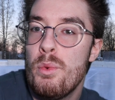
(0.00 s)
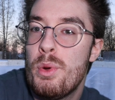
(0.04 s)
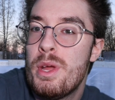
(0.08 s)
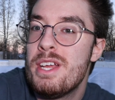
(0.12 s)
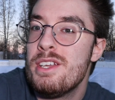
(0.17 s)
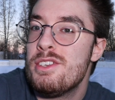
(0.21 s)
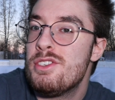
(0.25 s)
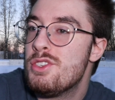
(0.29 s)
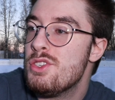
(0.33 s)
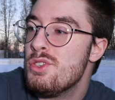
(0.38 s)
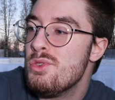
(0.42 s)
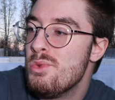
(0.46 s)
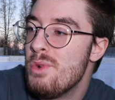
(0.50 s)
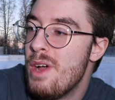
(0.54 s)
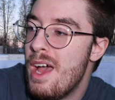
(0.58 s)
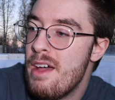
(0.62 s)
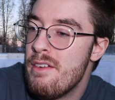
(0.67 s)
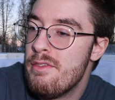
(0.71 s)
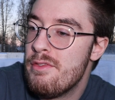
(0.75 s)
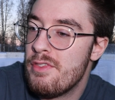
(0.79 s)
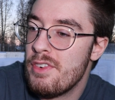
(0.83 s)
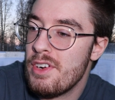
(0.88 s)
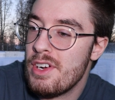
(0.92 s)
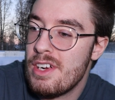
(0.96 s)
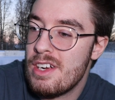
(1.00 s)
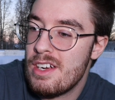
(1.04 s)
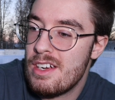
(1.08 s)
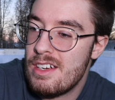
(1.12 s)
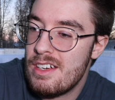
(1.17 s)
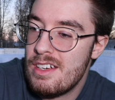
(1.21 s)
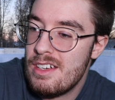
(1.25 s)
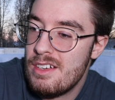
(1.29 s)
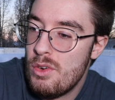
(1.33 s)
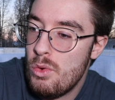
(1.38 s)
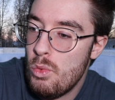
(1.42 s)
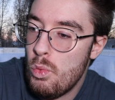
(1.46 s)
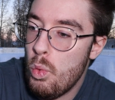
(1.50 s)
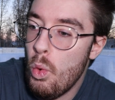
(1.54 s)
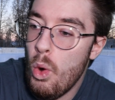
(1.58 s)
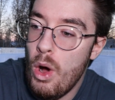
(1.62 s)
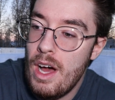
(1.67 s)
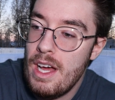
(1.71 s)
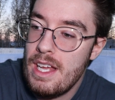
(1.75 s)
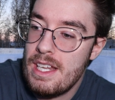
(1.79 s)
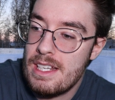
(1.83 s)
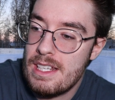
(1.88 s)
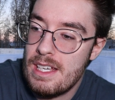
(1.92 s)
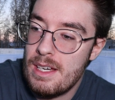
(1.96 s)
would you ever
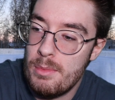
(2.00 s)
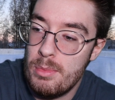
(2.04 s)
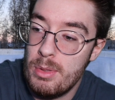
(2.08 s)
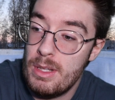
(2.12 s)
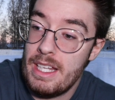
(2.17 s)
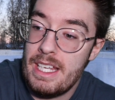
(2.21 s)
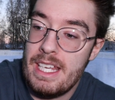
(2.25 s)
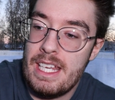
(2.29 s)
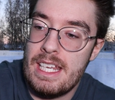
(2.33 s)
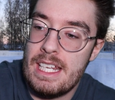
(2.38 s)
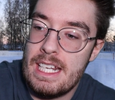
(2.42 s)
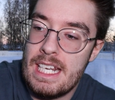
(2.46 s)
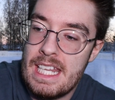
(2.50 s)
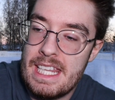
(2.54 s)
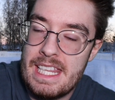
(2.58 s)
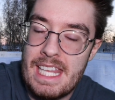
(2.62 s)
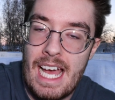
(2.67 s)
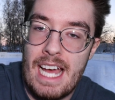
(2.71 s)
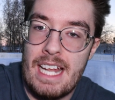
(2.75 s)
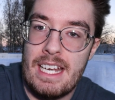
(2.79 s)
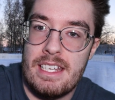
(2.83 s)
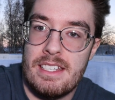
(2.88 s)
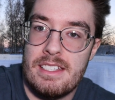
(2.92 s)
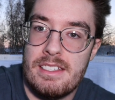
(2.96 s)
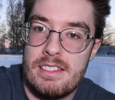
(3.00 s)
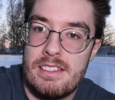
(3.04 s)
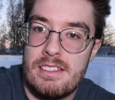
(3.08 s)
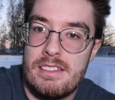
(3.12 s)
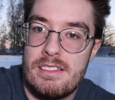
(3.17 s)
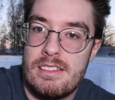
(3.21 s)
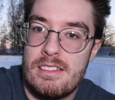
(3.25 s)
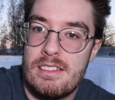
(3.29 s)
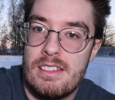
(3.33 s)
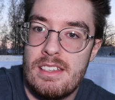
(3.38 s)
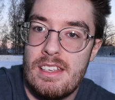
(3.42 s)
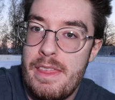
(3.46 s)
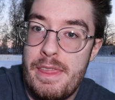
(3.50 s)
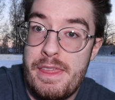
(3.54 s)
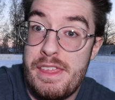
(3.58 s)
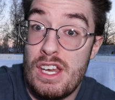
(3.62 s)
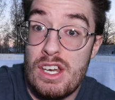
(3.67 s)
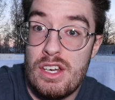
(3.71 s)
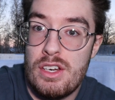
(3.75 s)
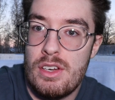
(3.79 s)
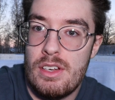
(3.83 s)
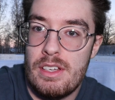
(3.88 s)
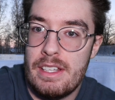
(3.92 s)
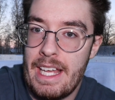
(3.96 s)
want a blade that is
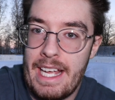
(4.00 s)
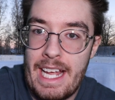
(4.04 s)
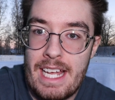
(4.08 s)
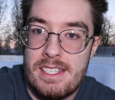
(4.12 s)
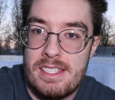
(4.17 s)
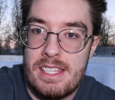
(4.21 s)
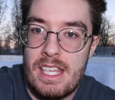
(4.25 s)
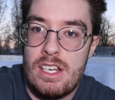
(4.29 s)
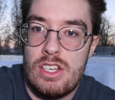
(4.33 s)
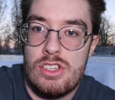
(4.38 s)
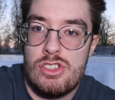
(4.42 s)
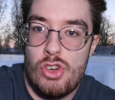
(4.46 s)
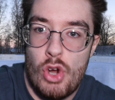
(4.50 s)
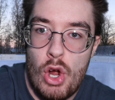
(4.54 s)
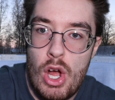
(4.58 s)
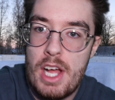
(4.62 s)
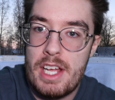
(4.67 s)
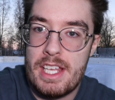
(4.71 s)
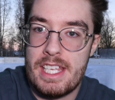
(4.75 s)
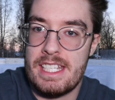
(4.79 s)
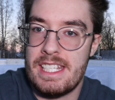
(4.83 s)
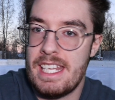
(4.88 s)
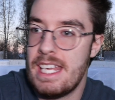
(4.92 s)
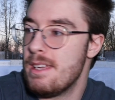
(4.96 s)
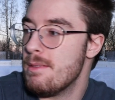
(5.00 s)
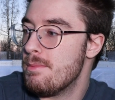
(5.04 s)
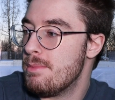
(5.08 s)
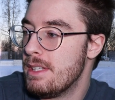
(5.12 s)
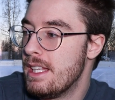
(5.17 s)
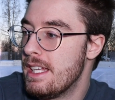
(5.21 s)
thinner, like as thin as your hockey tape?